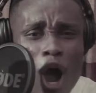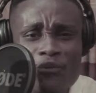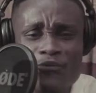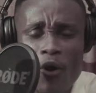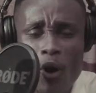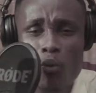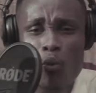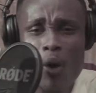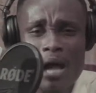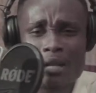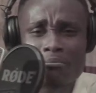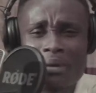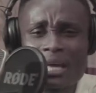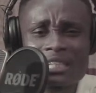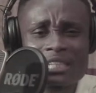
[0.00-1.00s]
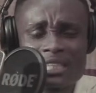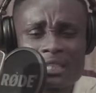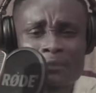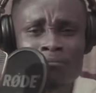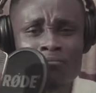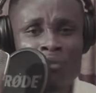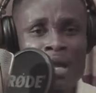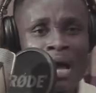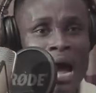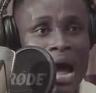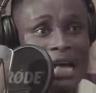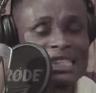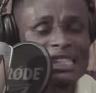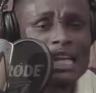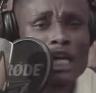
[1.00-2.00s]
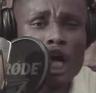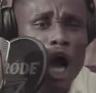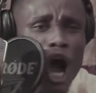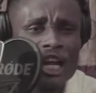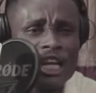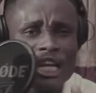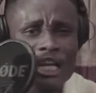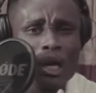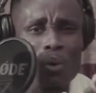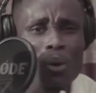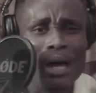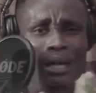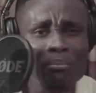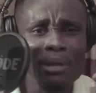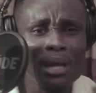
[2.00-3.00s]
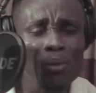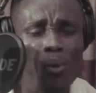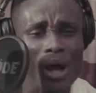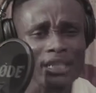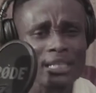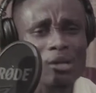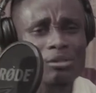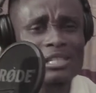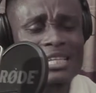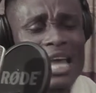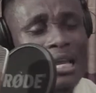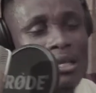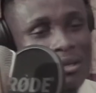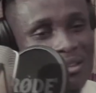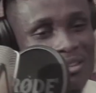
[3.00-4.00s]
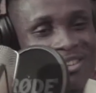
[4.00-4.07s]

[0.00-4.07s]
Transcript: All for one mission. I see God in you, but me what you see?